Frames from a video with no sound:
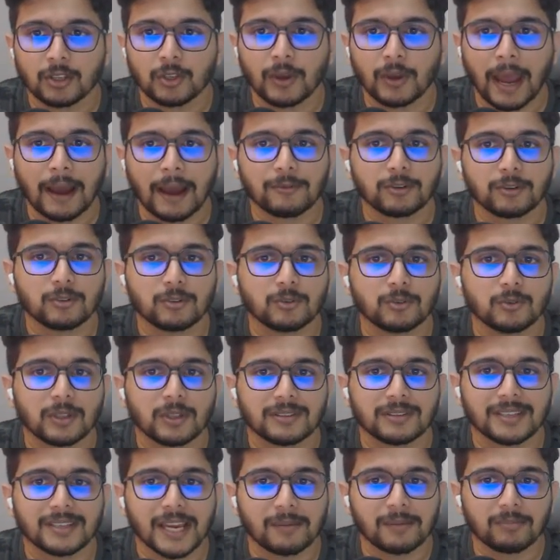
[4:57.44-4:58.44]
you have to do
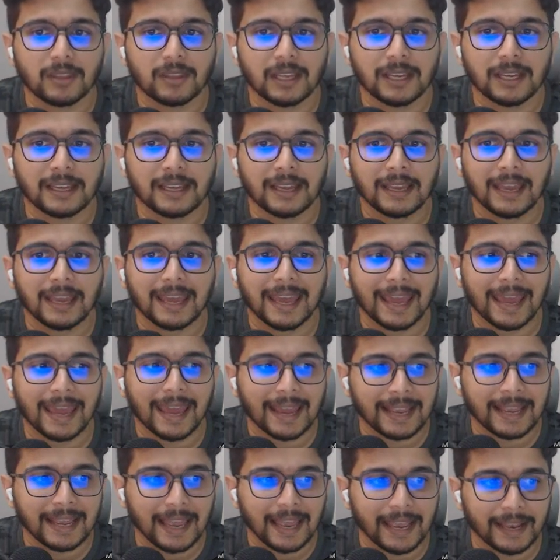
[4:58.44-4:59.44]
the same thing
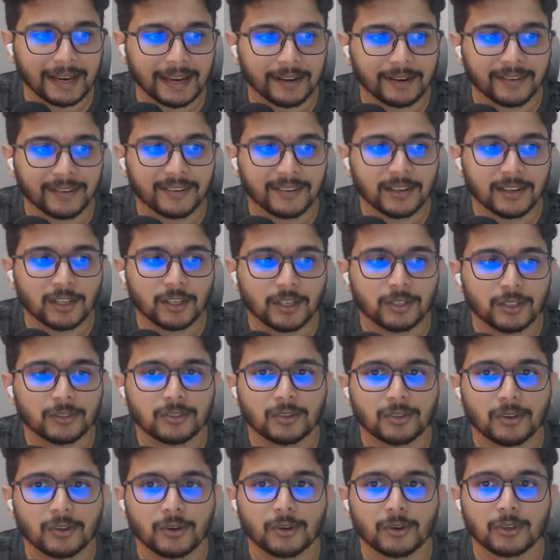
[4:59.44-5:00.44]
again.
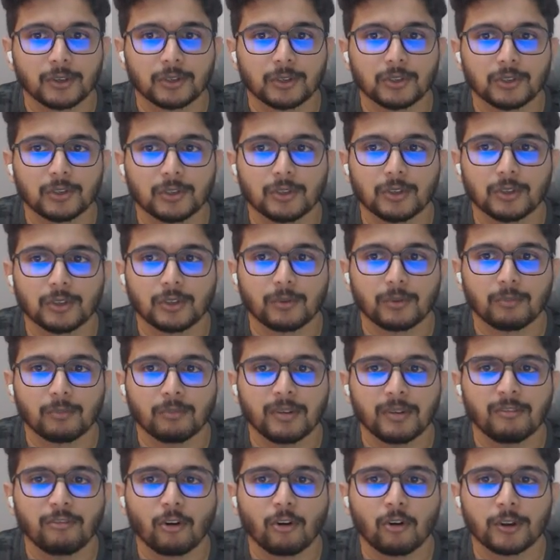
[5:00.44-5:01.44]
So
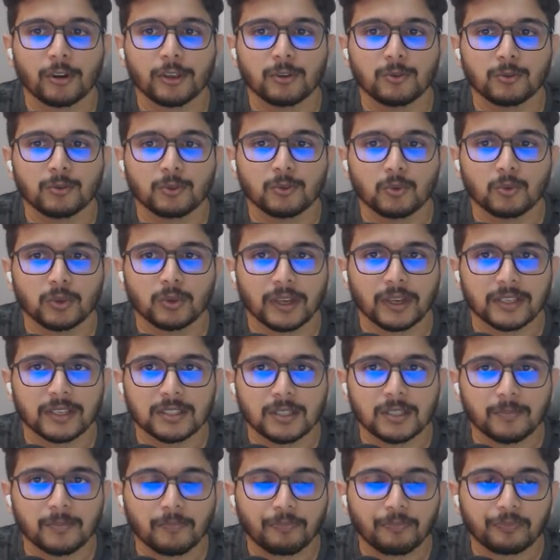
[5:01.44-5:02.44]
before you do
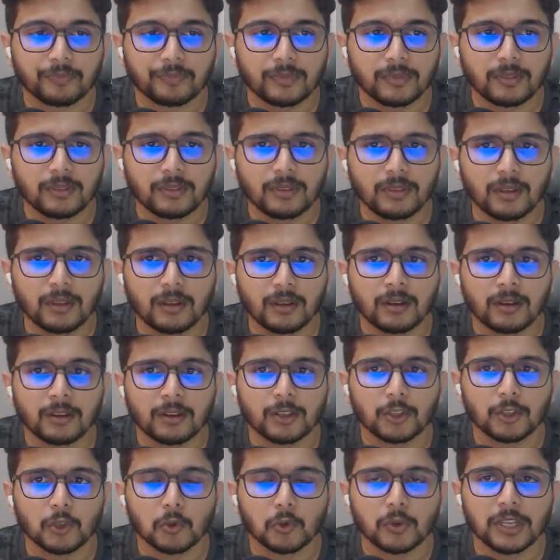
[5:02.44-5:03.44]
this,
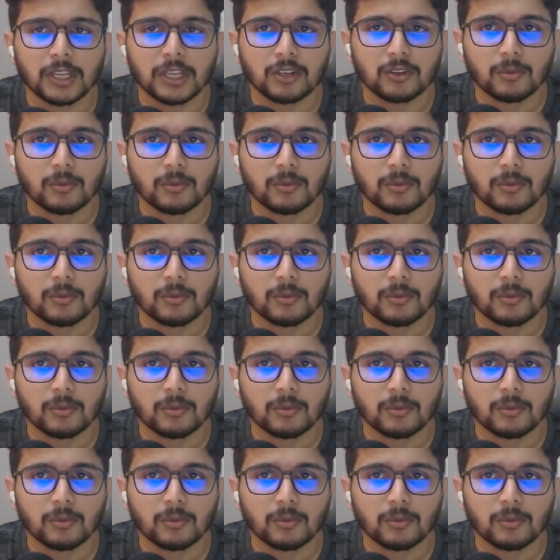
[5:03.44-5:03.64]
you